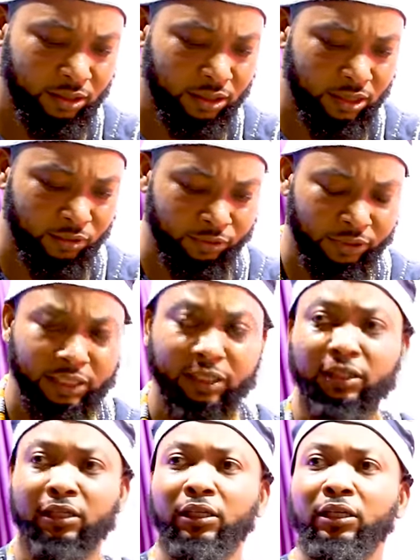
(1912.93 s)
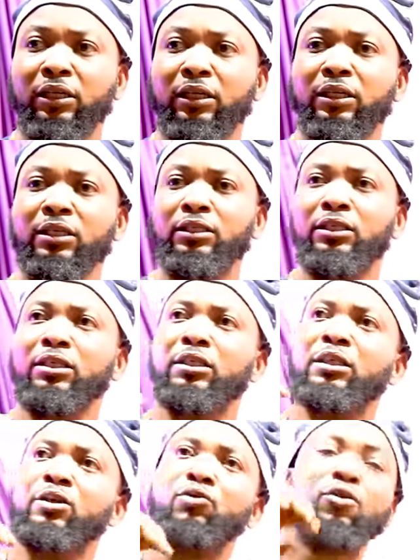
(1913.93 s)
the home say. Into
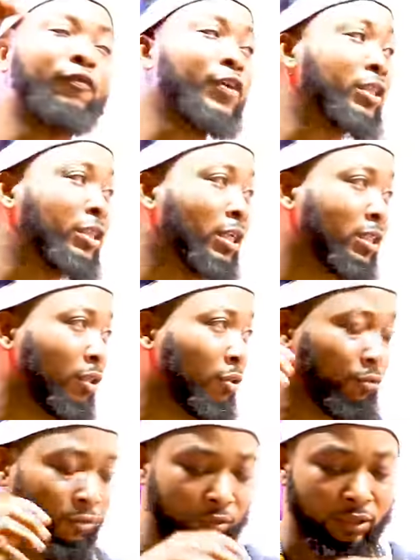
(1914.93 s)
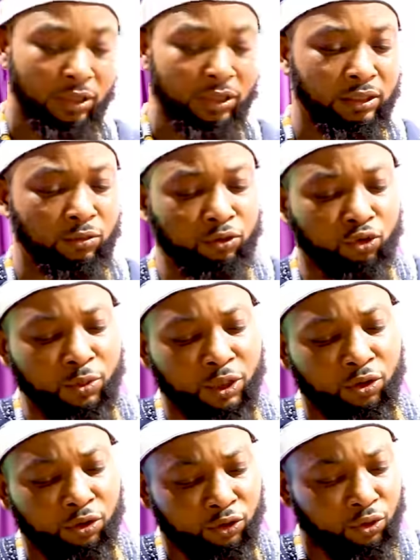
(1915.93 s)
the roofing sheet, you know, so want to me
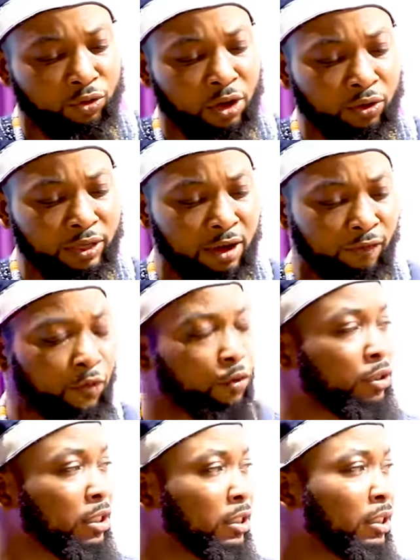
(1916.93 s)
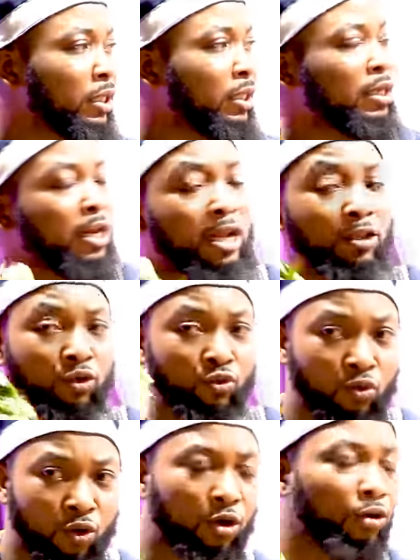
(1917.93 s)
cost look how they afford it. Net
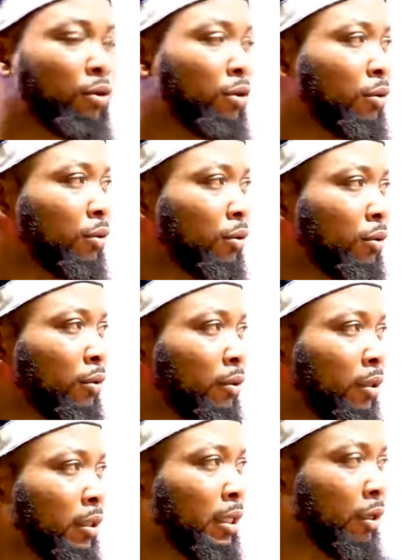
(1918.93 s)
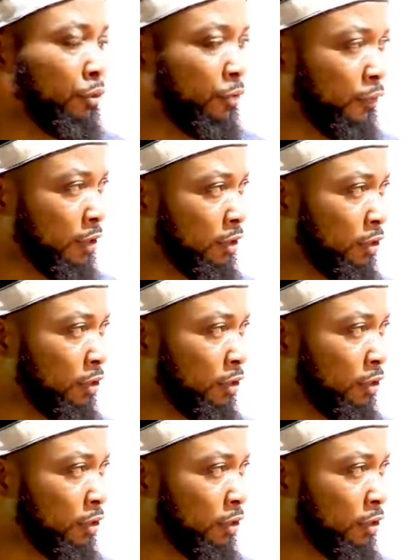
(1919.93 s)
2 co the roofing